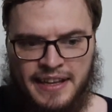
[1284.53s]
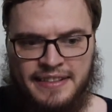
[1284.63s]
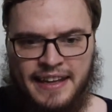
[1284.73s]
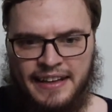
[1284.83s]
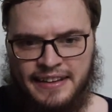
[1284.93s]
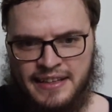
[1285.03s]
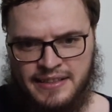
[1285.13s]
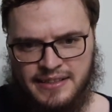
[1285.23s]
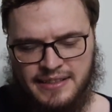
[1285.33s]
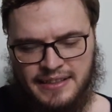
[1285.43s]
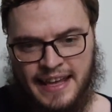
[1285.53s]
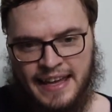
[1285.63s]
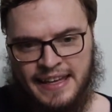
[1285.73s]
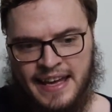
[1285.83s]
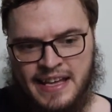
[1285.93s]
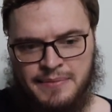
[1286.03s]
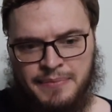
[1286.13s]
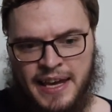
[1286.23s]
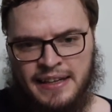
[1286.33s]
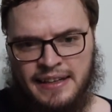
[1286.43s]
then this that he hasn't
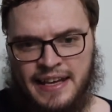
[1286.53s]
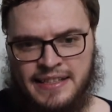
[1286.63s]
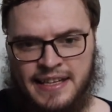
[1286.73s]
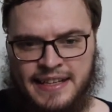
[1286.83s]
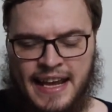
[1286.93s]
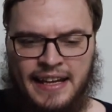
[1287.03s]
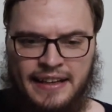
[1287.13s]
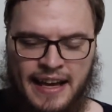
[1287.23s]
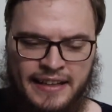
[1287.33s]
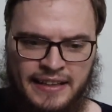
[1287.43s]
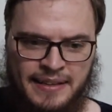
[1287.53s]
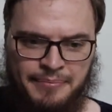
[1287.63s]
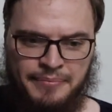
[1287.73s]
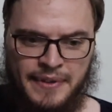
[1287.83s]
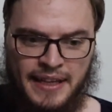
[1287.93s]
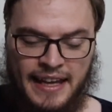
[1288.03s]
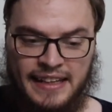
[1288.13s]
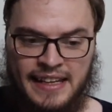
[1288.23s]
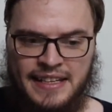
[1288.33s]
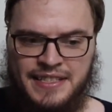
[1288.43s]
paid is a dain on him, and
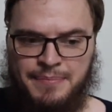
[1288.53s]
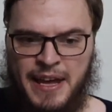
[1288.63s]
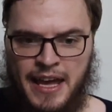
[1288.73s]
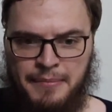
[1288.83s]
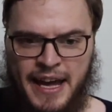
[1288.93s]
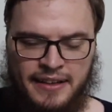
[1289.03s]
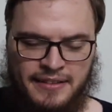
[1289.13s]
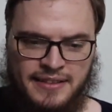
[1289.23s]
he needs to pay it back.